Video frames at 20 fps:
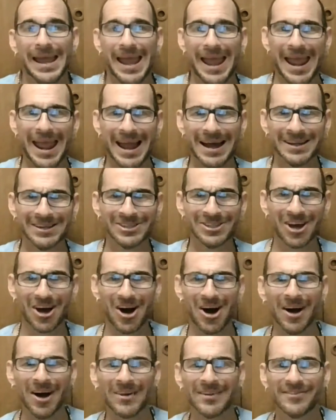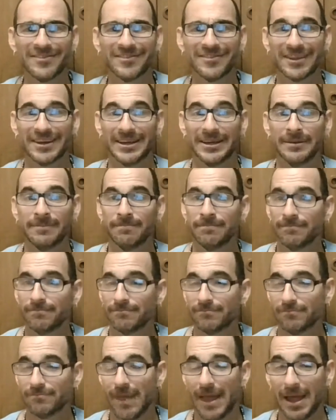And honestly,
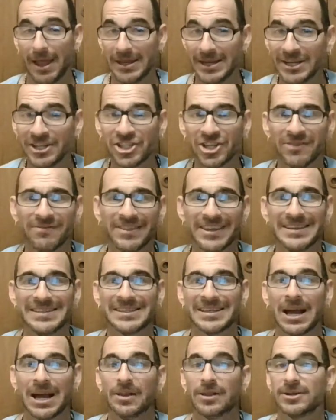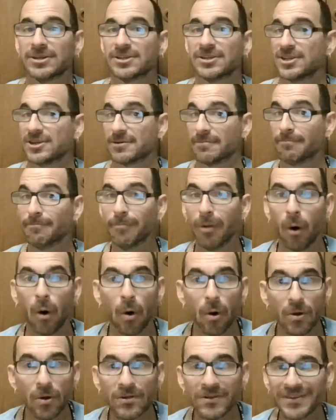each of these colors are
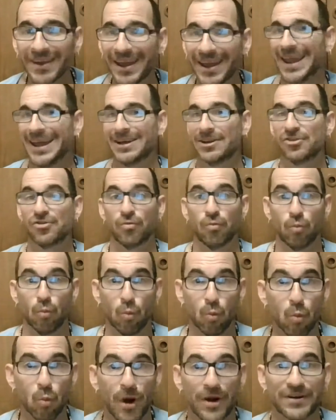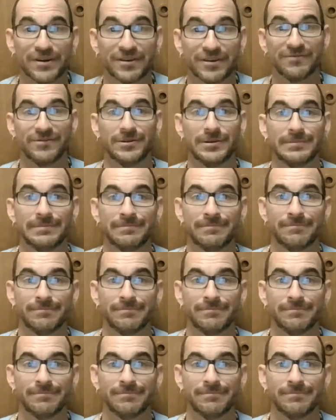bold and wonderful.